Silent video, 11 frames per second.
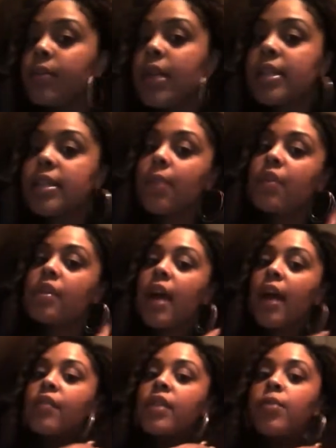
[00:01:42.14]
That's something that
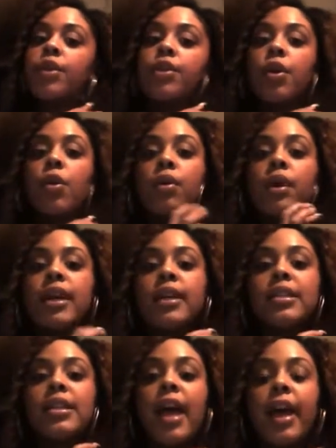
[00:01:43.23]
I really want to know.
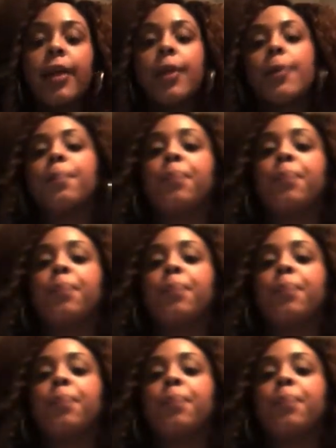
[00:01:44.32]
It's like